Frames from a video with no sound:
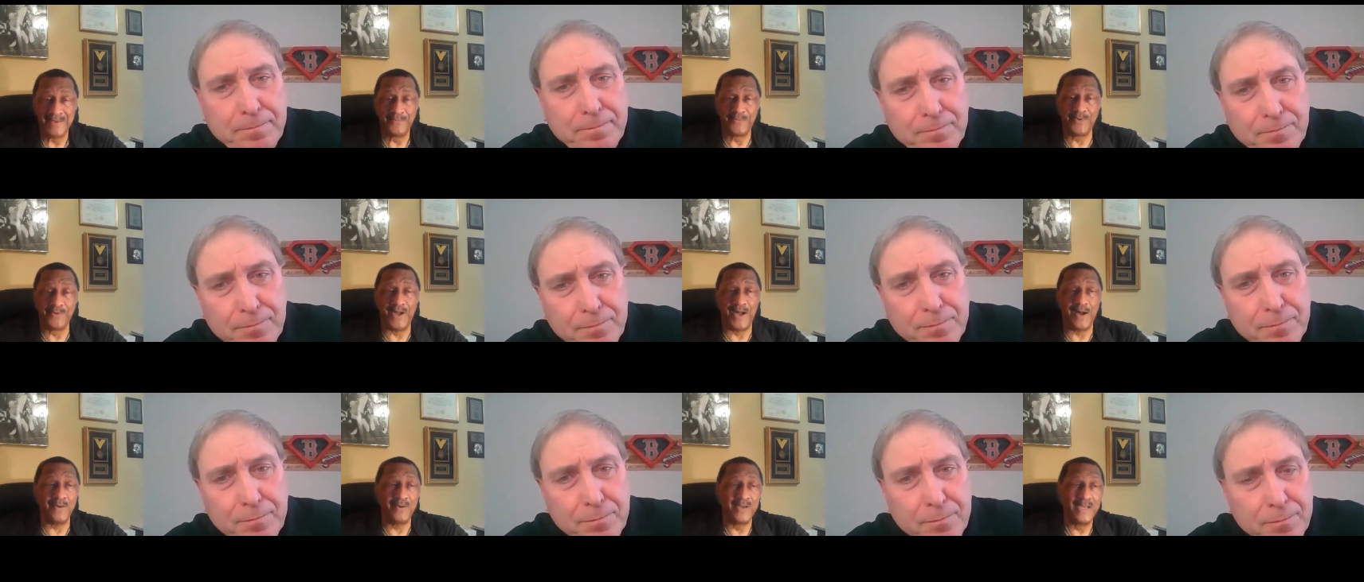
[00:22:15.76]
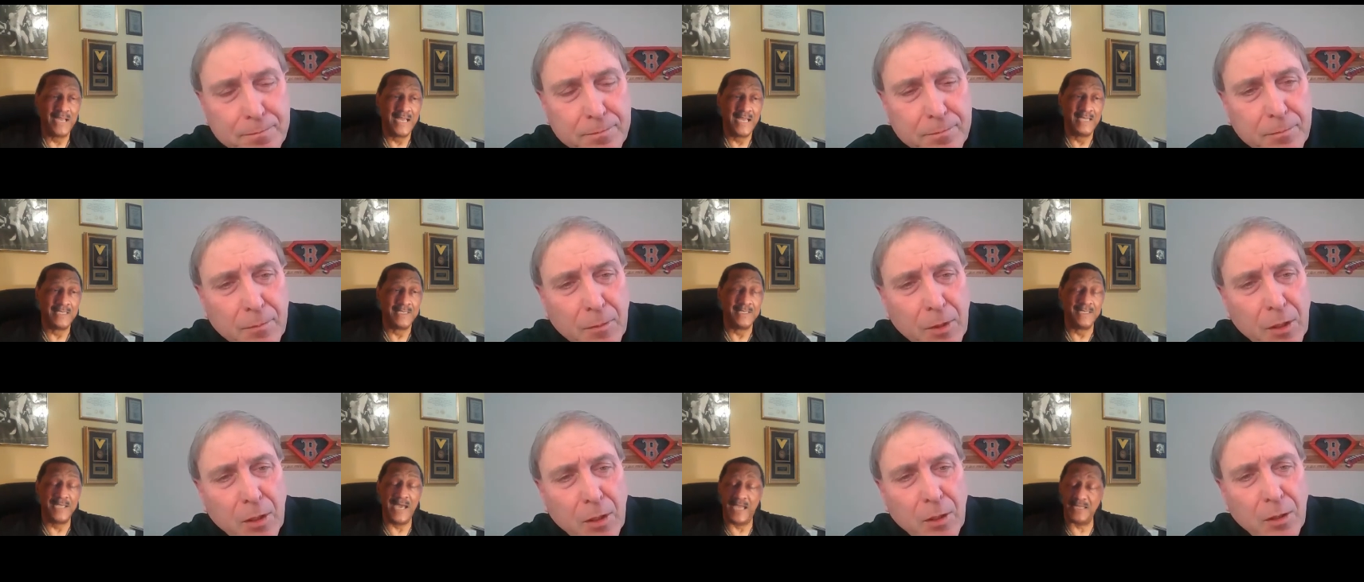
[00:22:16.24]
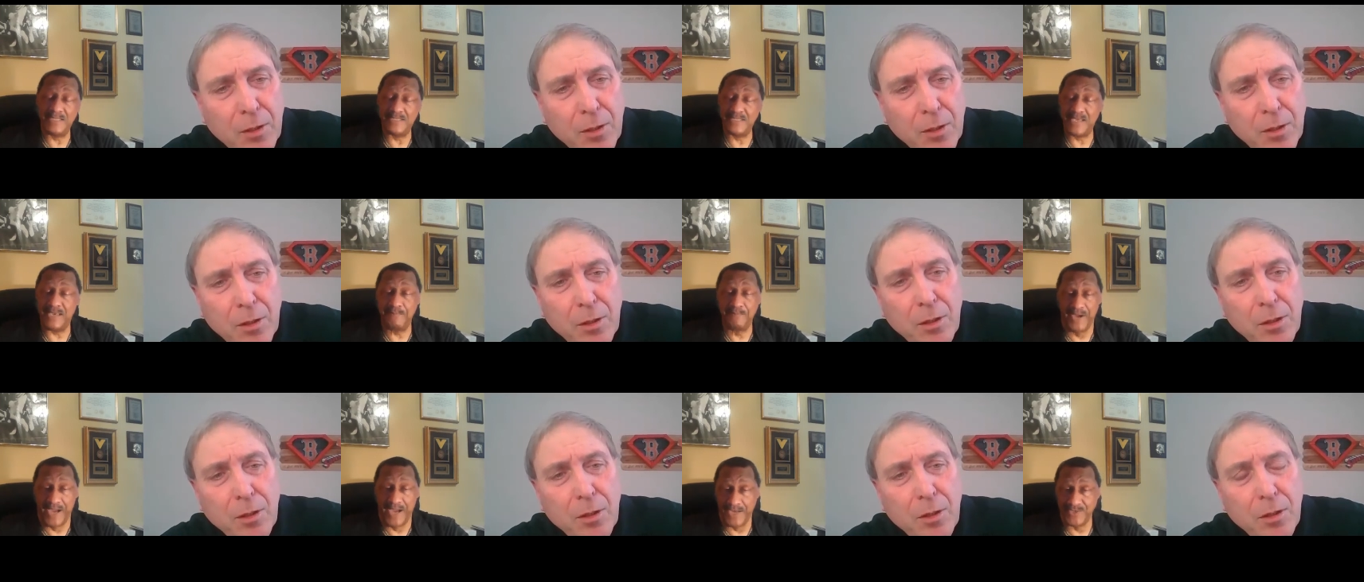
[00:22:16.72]
Speaker 1: Well, not
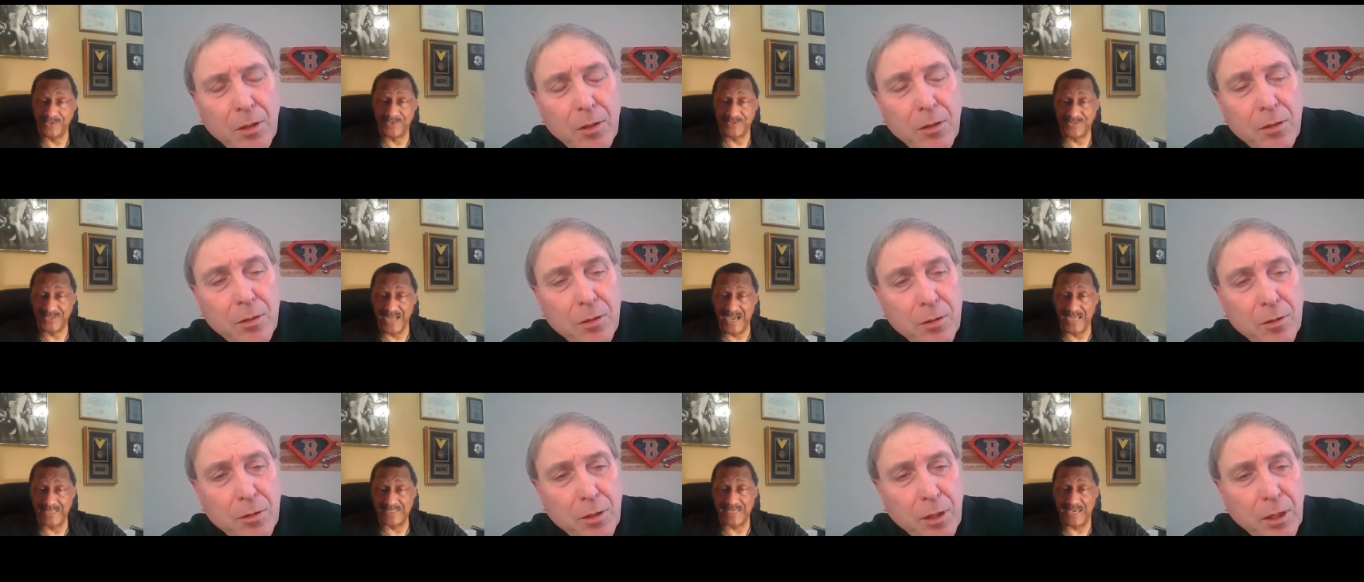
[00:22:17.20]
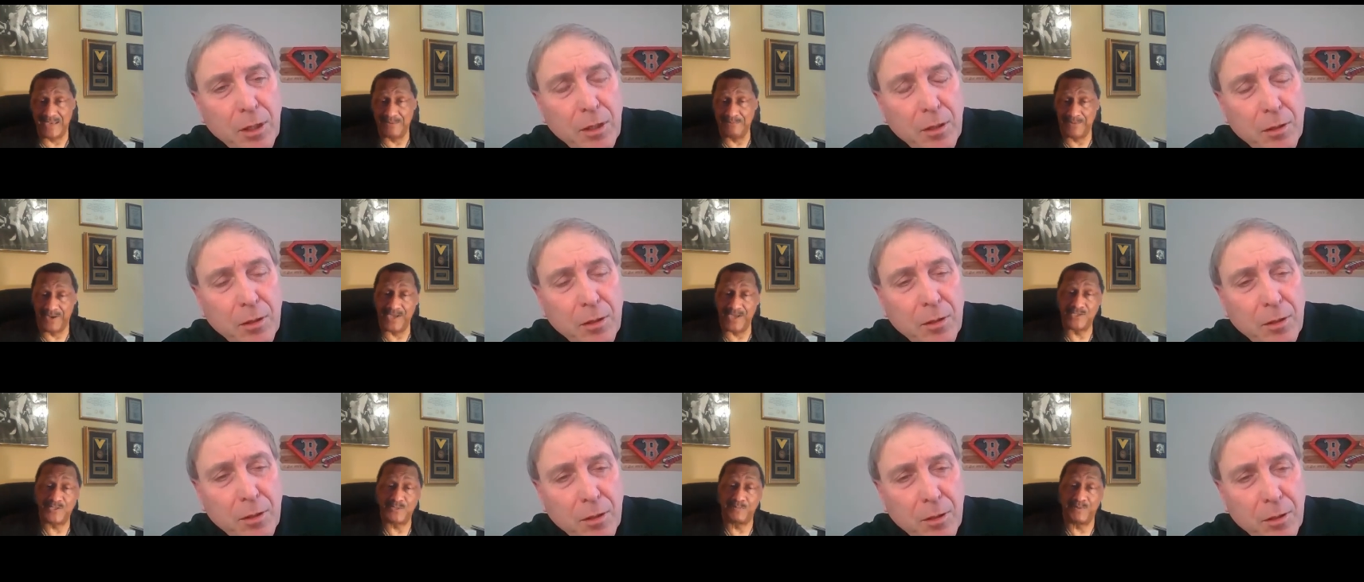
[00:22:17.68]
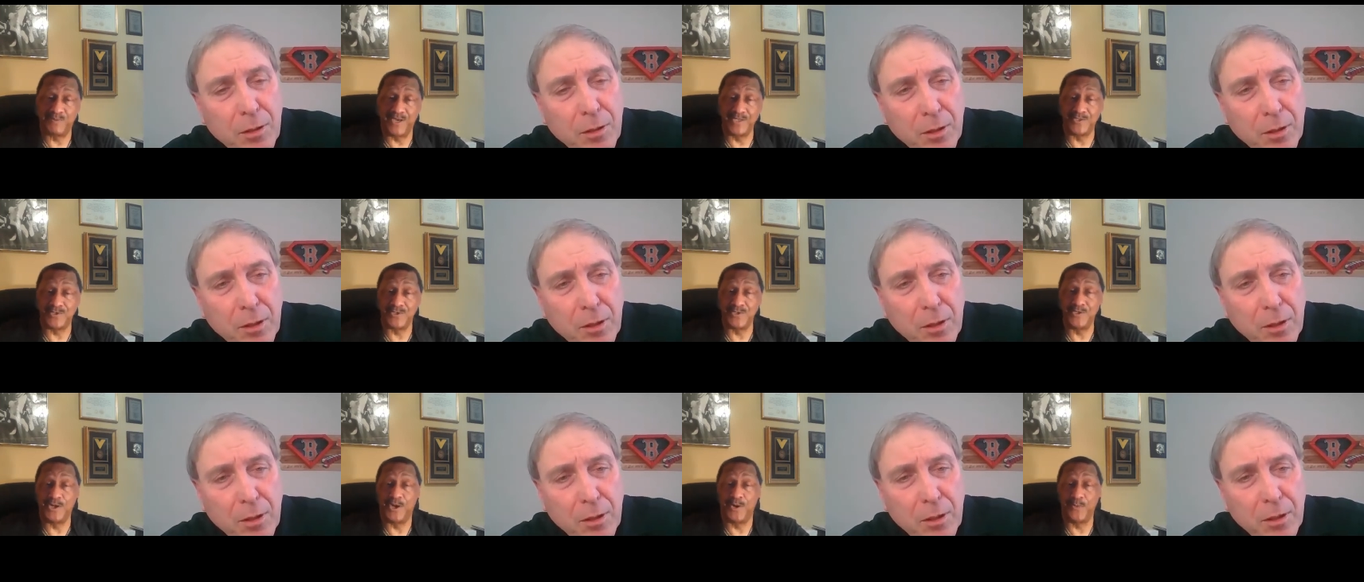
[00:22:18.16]
that much, not that yeah. much,
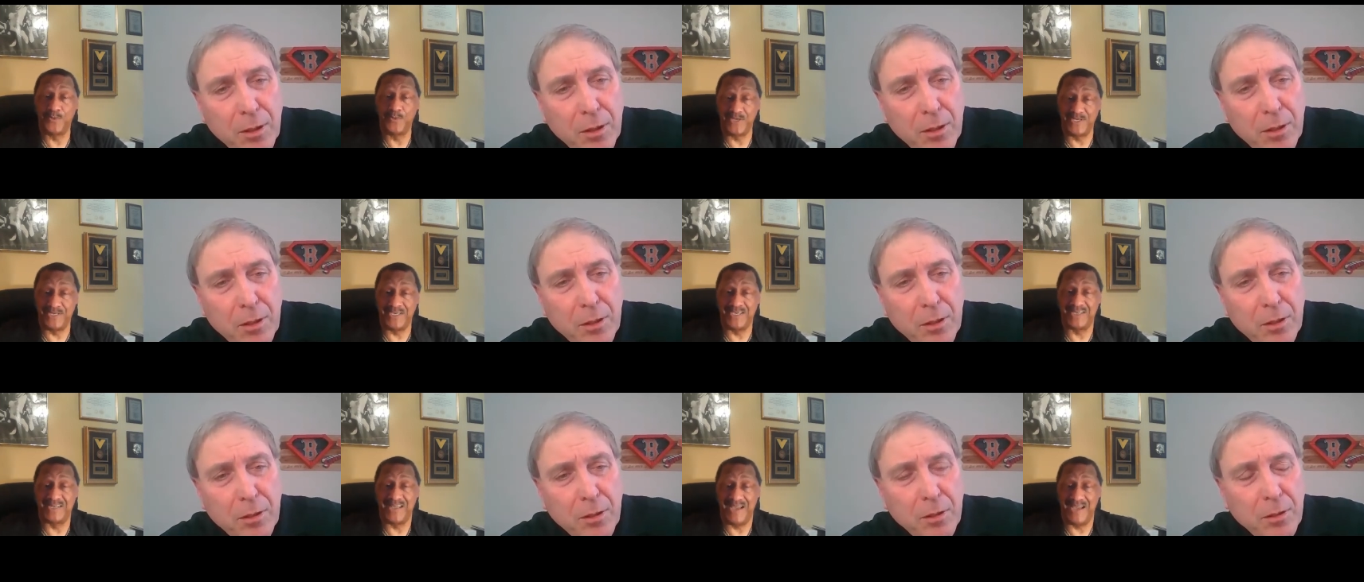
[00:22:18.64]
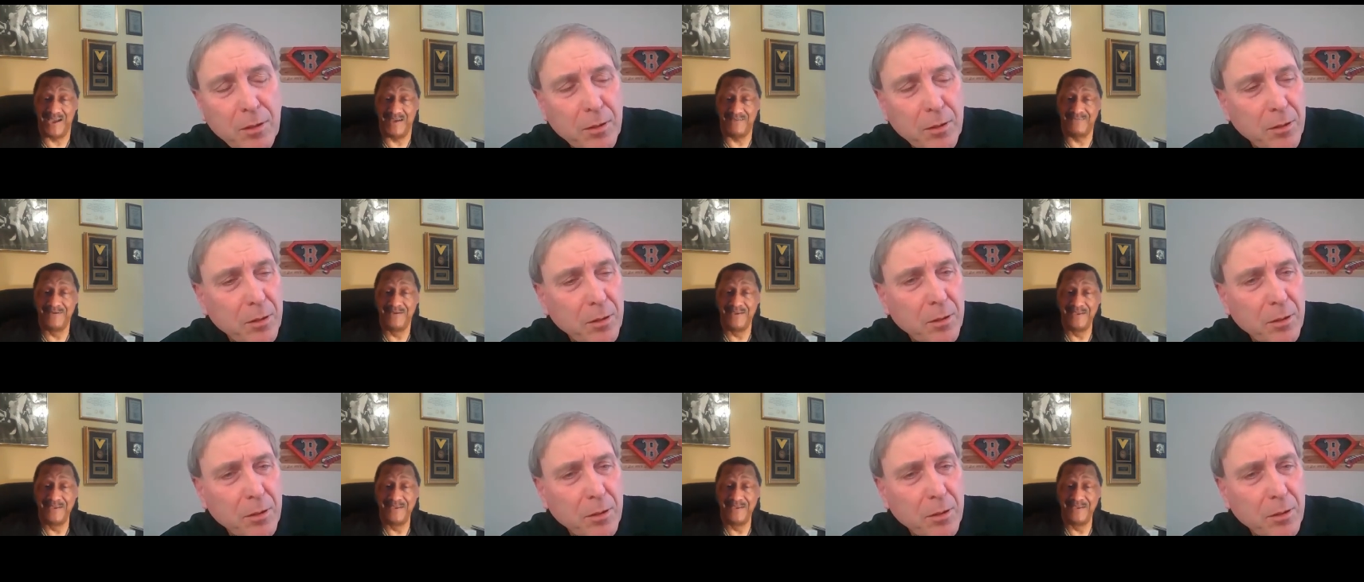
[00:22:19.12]
but you know, we did have